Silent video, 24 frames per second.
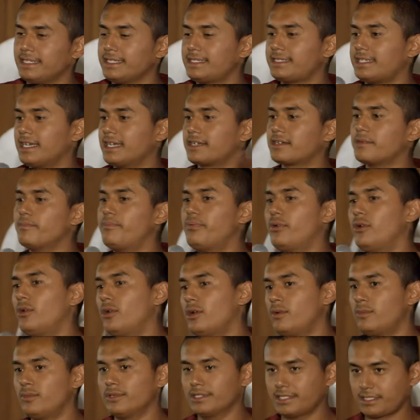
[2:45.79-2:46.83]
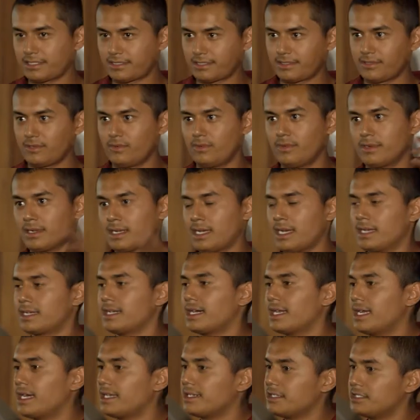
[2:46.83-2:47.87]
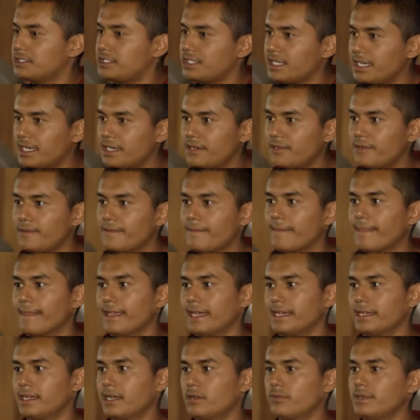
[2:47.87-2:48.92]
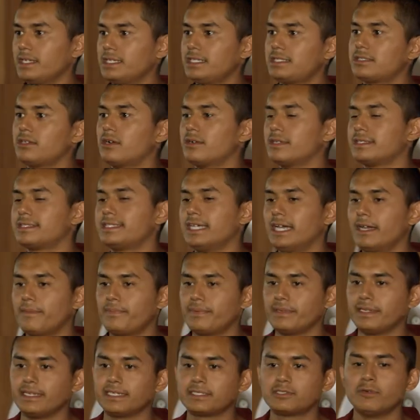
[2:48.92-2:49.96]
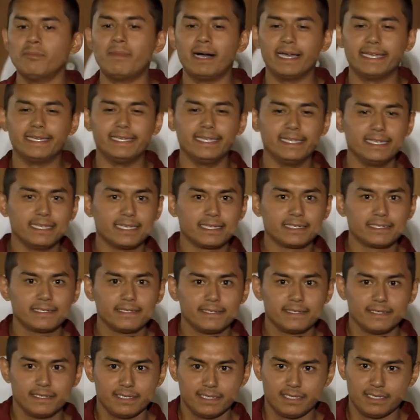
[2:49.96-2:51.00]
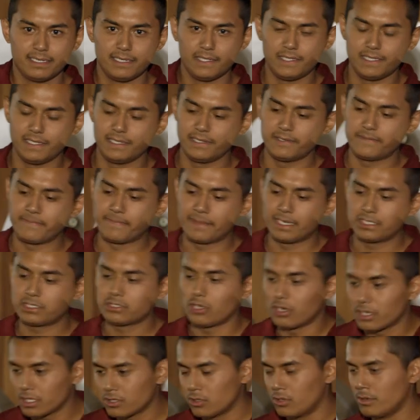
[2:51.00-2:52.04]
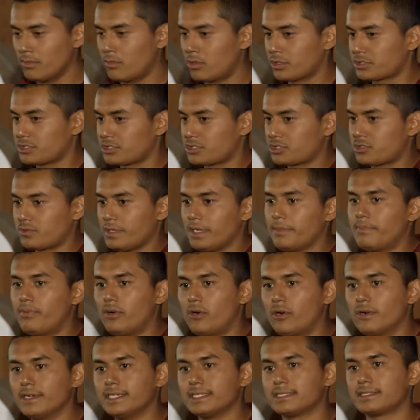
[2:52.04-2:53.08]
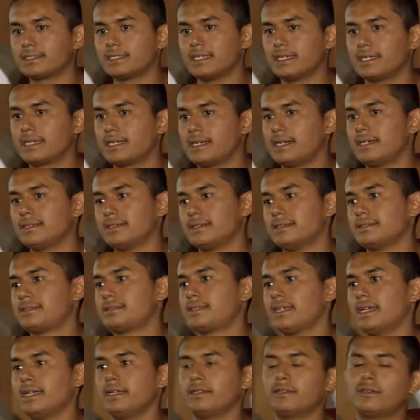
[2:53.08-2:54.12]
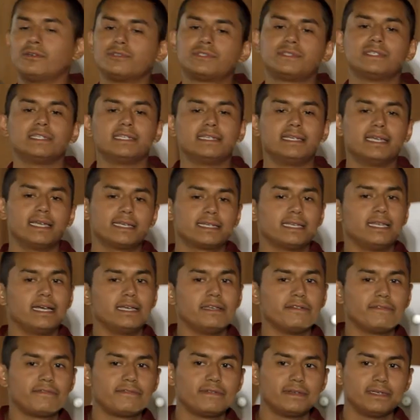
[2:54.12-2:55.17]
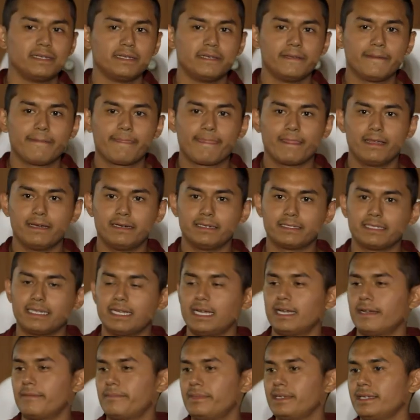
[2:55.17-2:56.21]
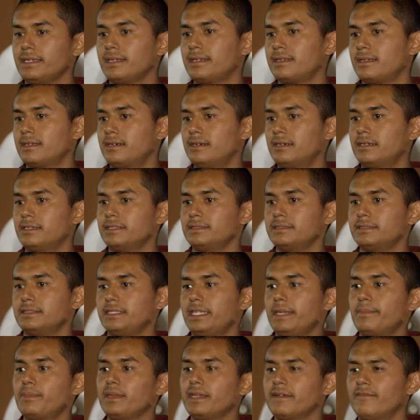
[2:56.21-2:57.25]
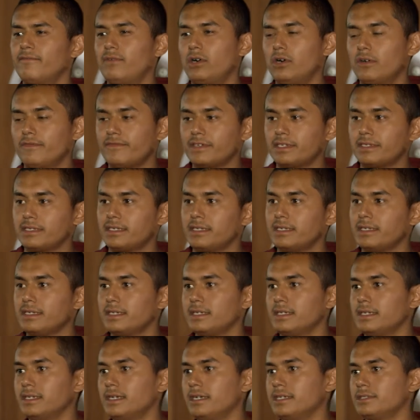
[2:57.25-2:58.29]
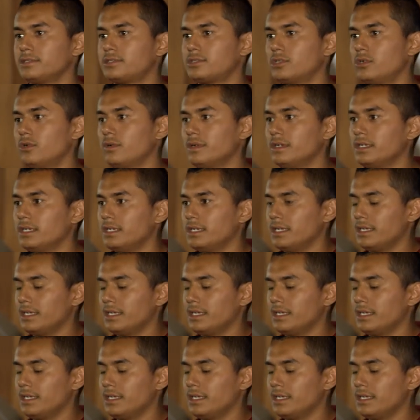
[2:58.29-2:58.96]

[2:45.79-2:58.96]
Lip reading: this second poem was when I got out of jail and I really started tapping into my healing. I started going more to street poets and kind of saying no to the gang life that I had been deeply involved in. And so